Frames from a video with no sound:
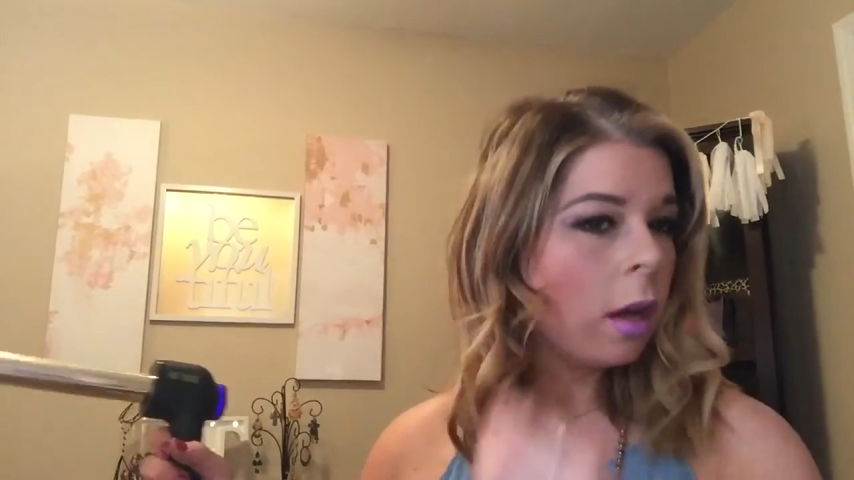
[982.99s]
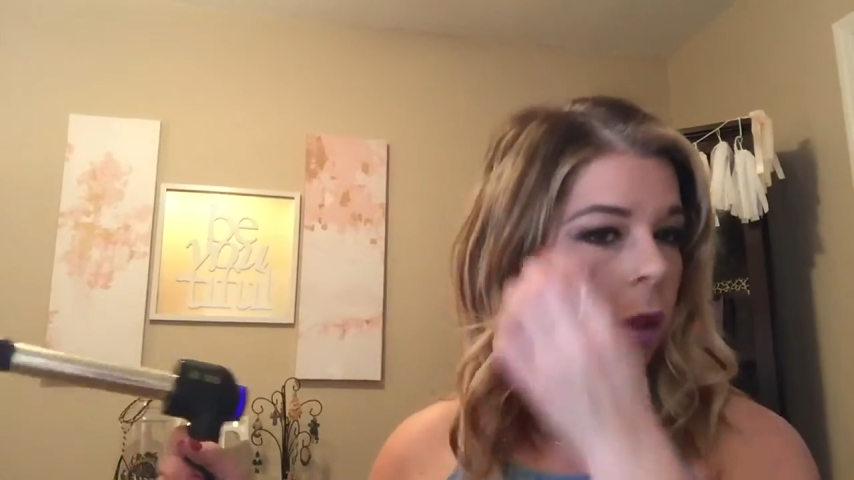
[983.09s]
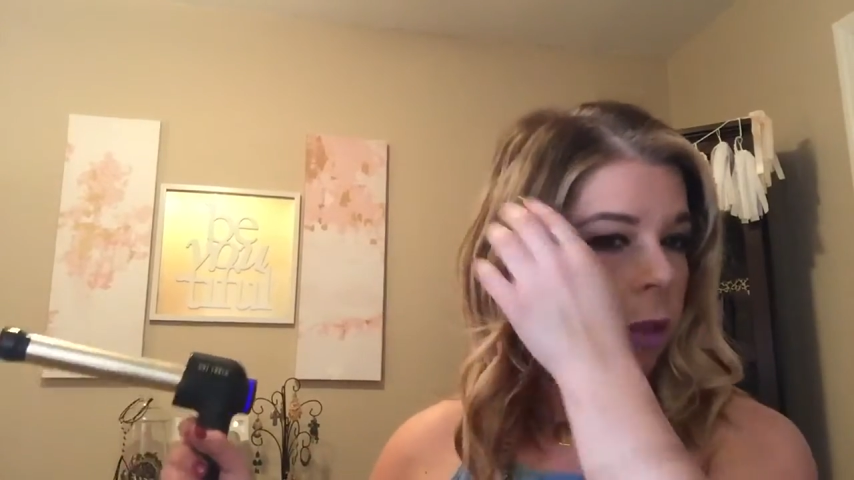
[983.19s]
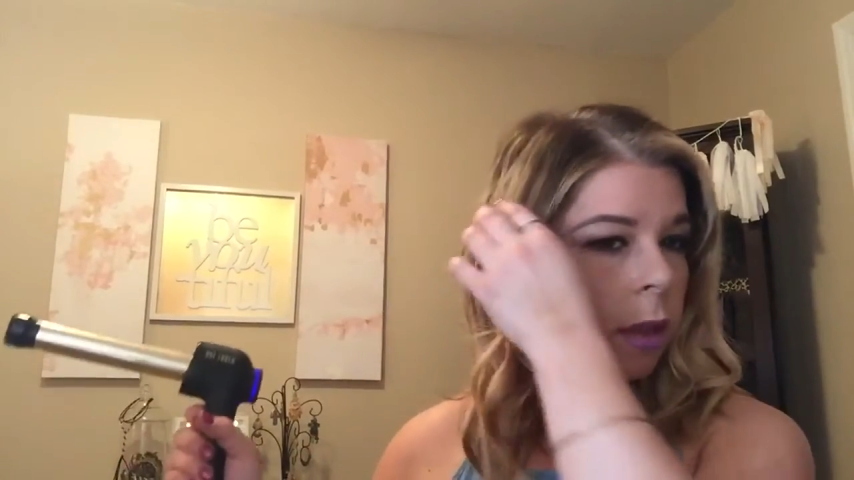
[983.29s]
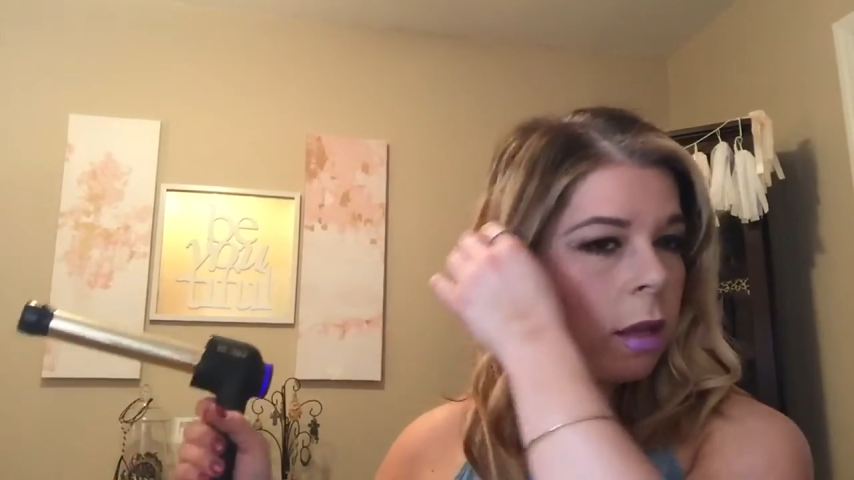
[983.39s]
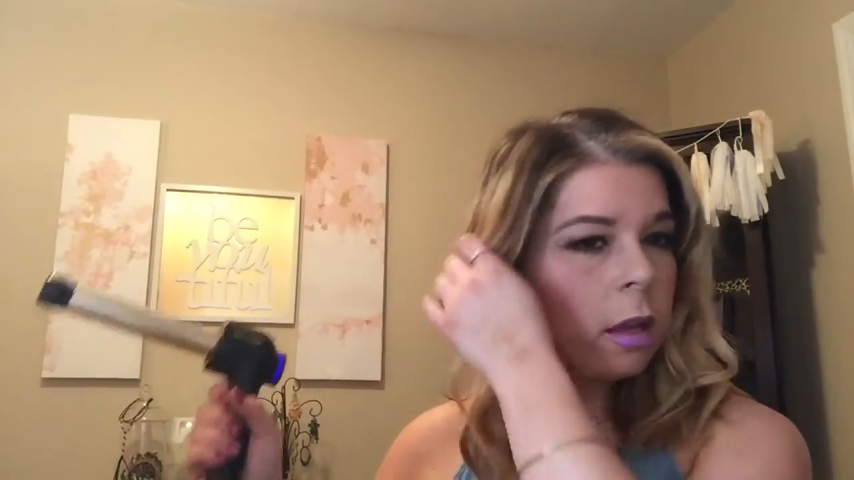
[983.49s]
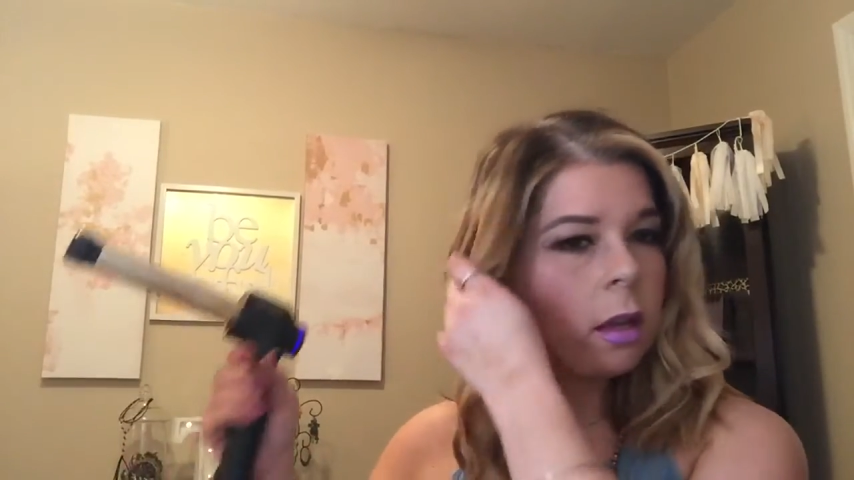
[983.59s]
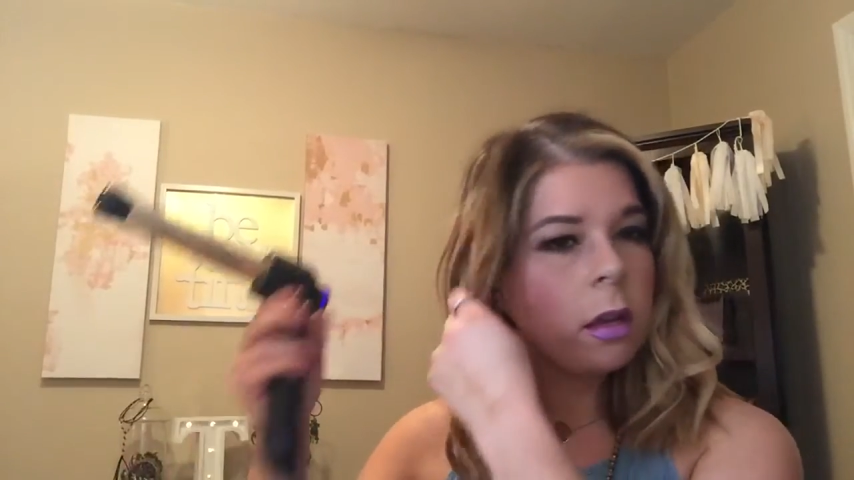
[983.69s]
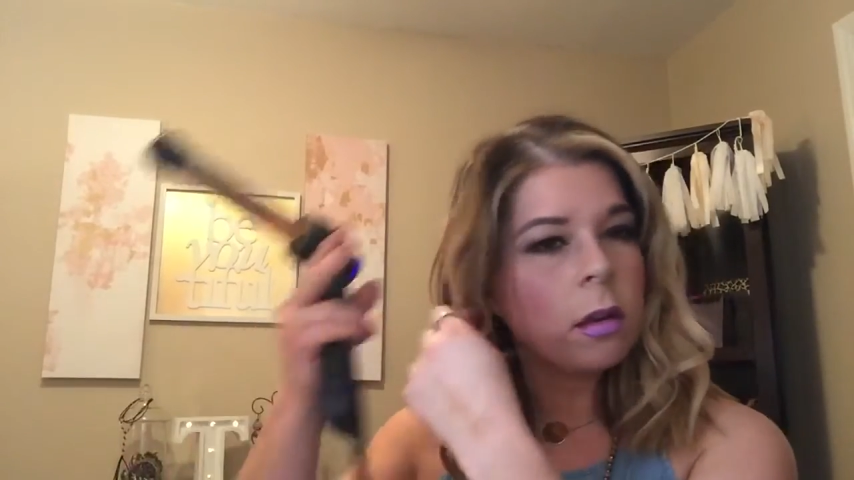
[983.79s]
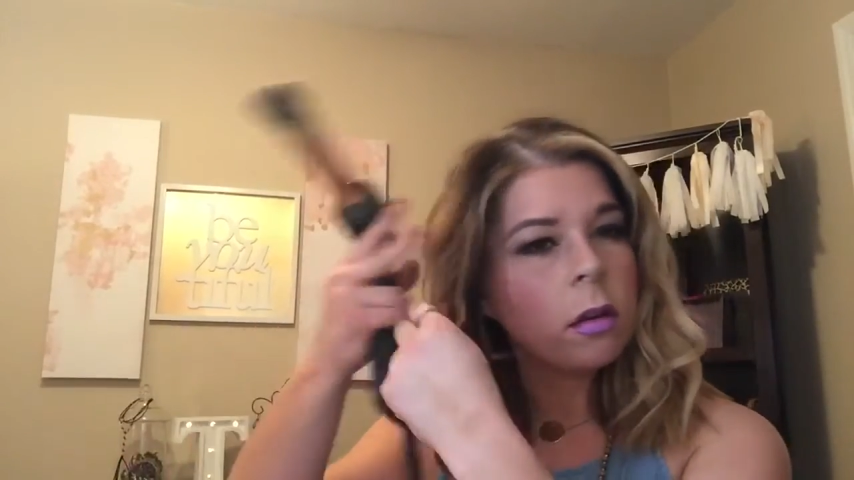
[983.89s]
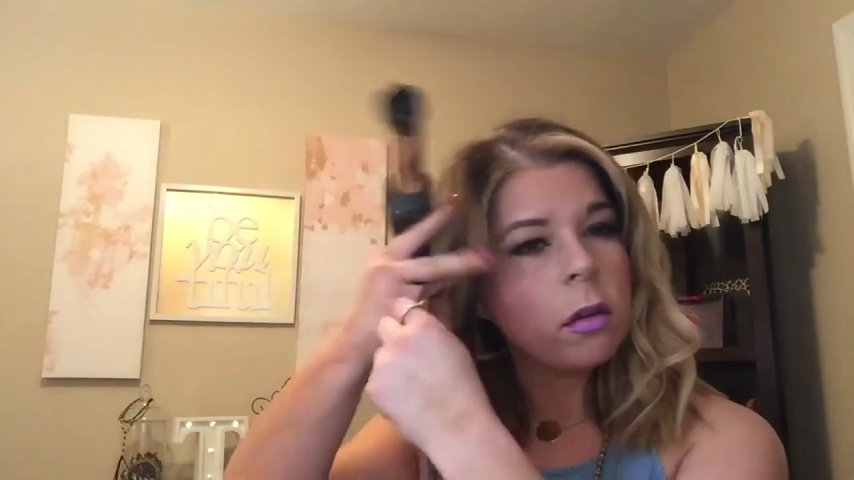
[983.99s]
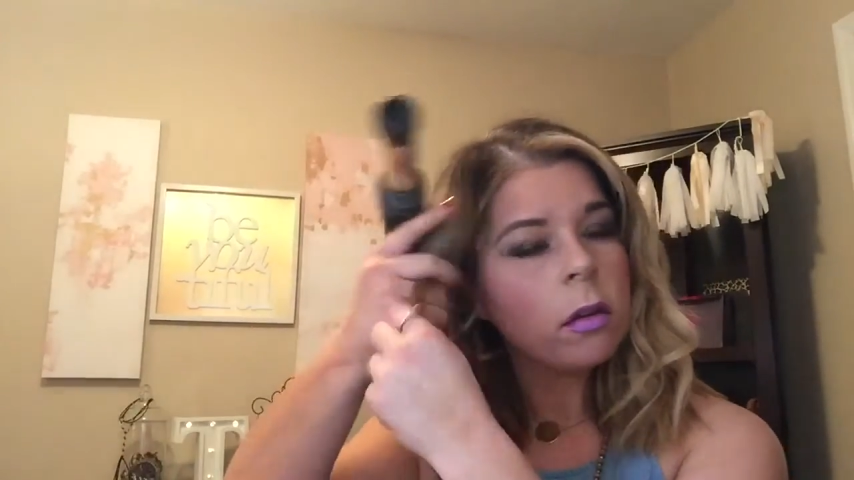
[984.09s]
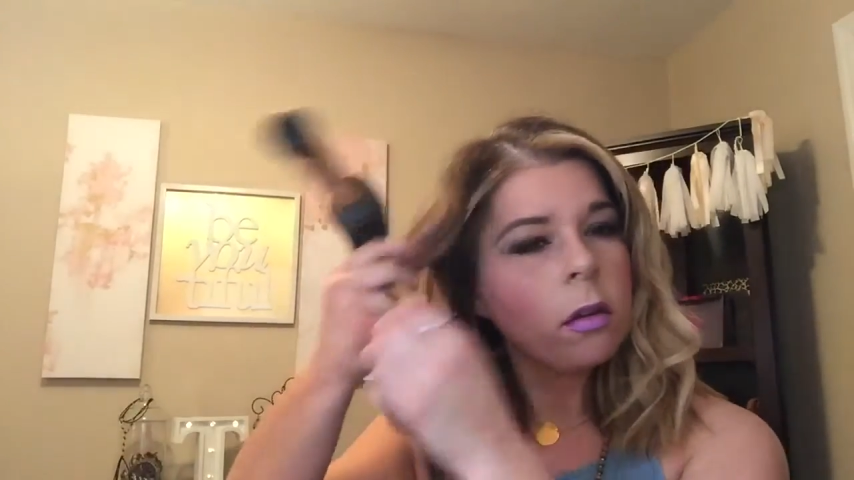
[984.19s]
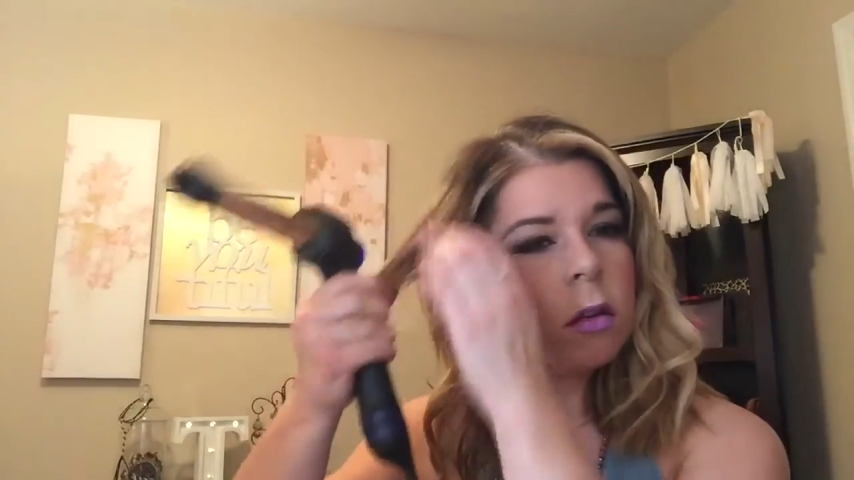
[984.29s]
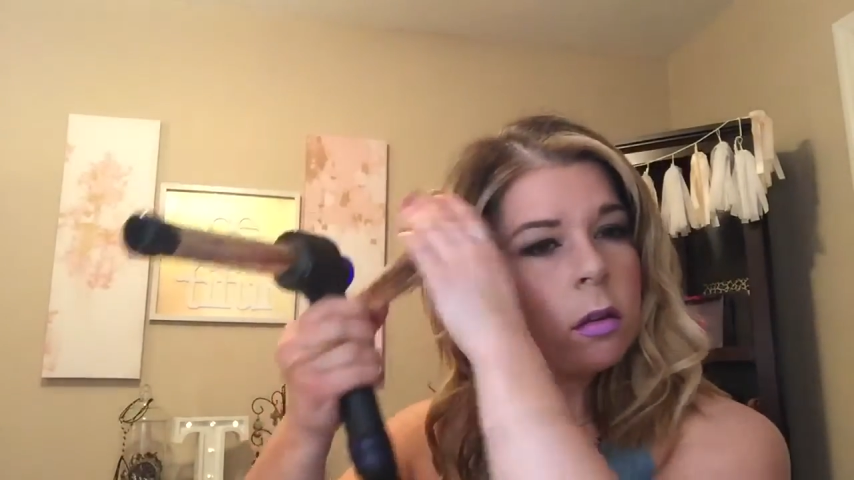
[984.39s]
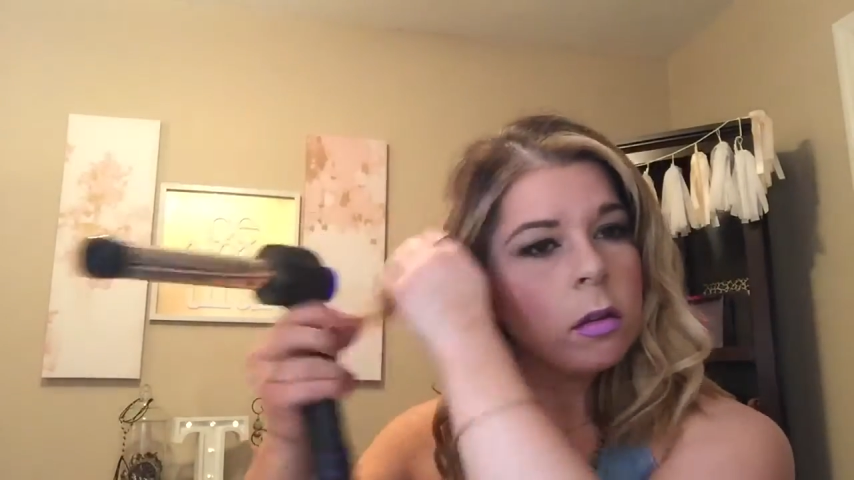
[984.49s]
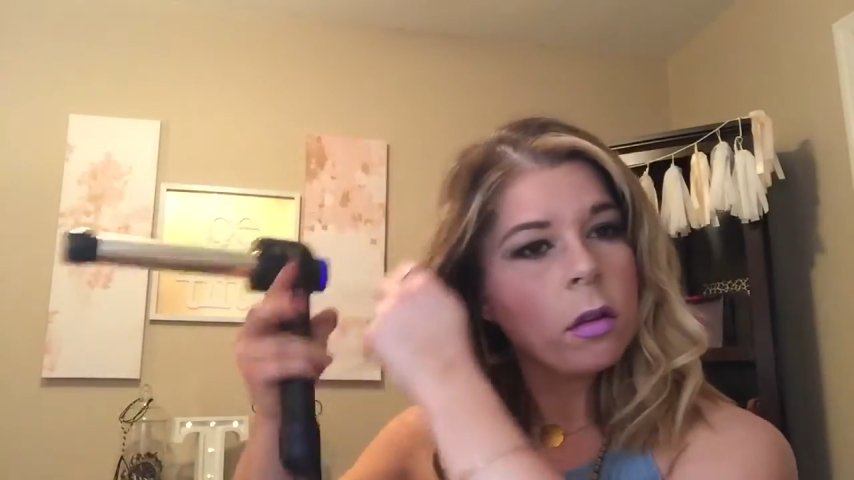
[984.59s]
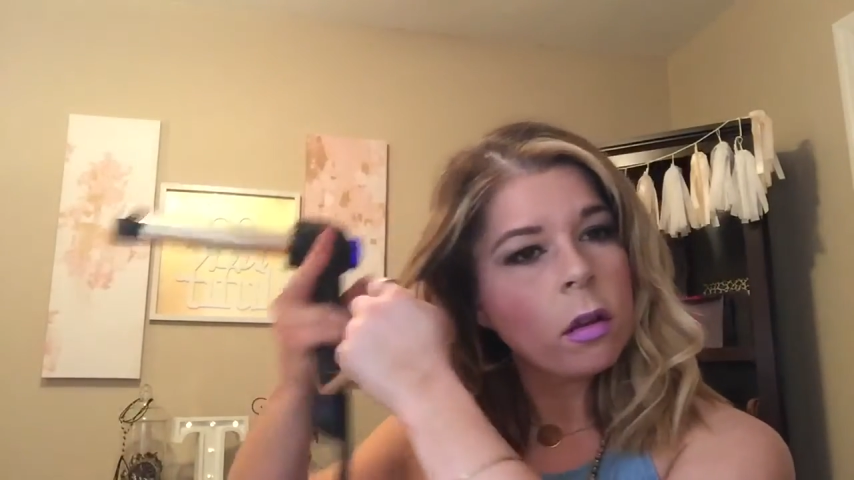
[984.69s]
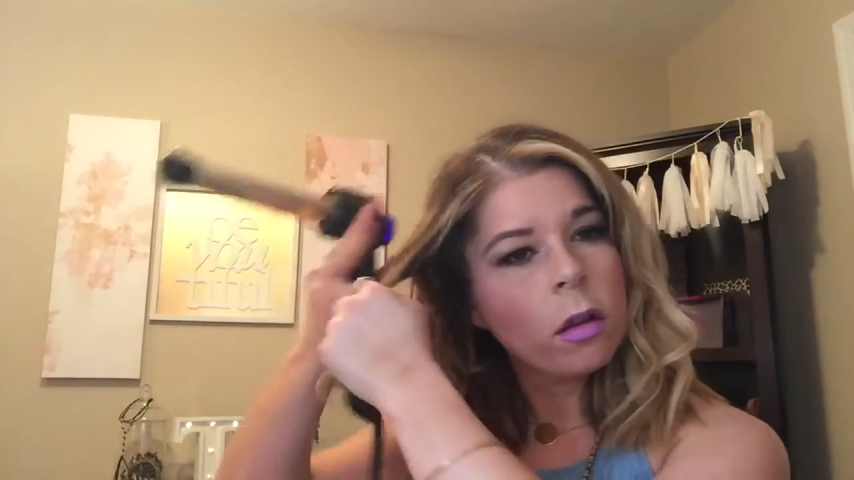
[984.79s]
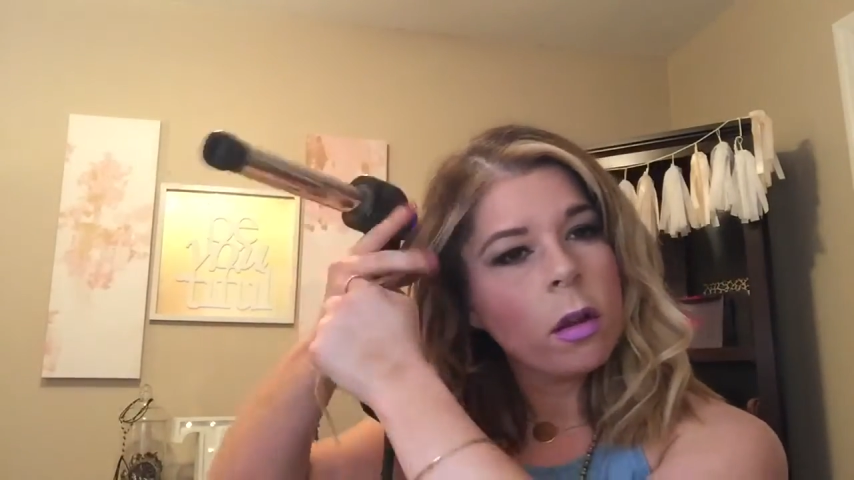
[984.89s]
And then
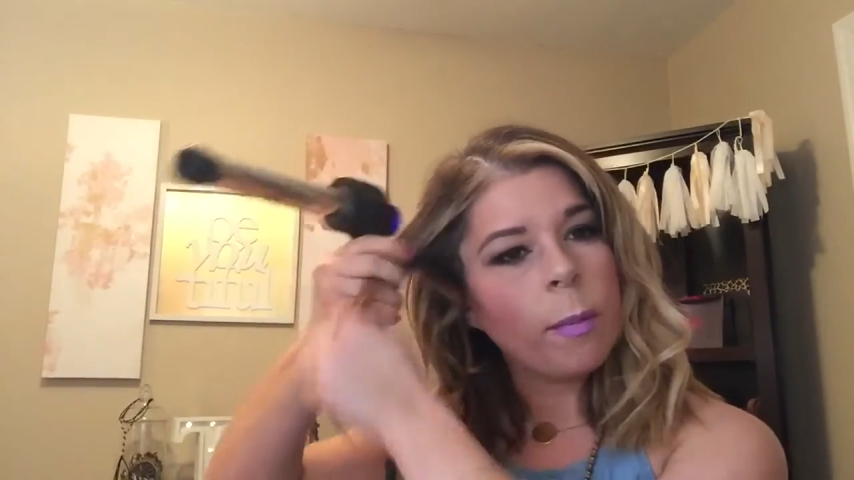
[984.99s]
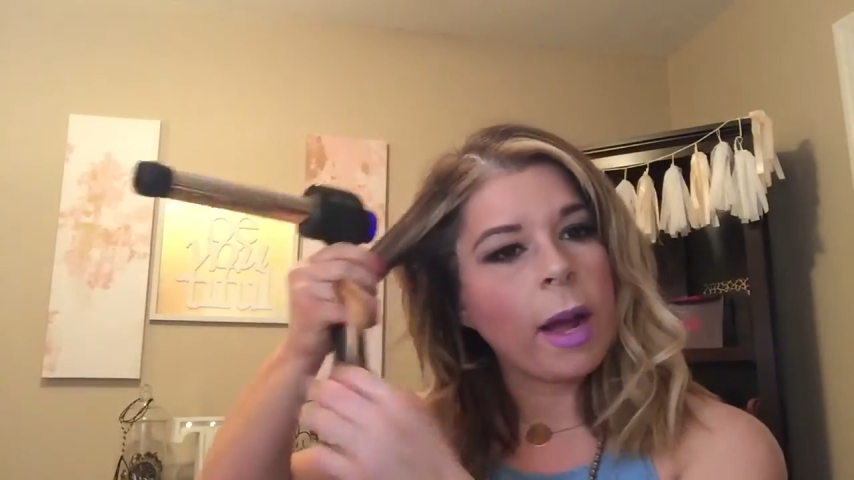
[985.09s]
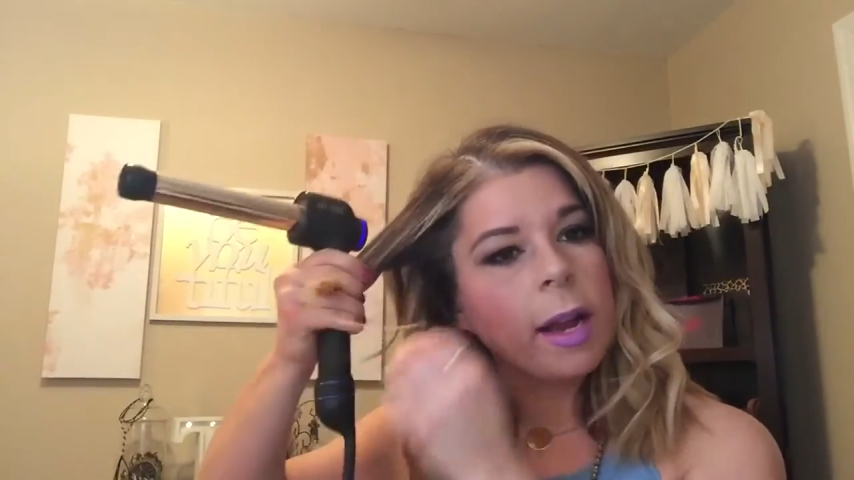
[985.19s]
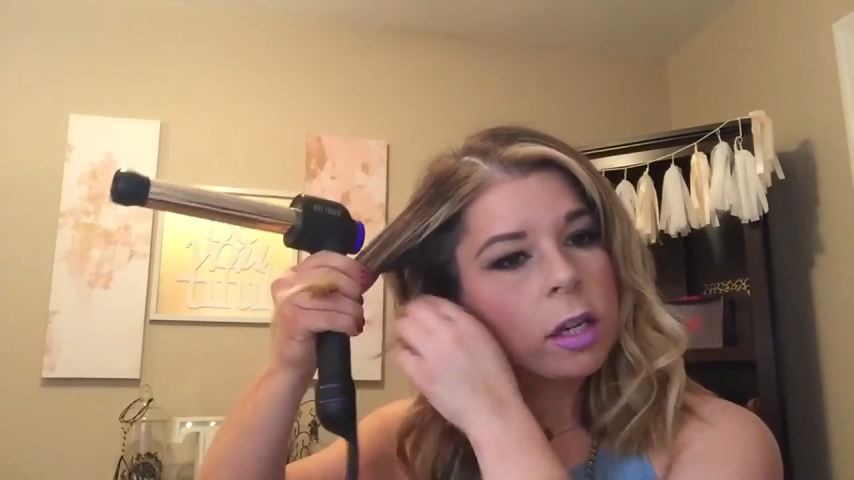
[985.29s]
my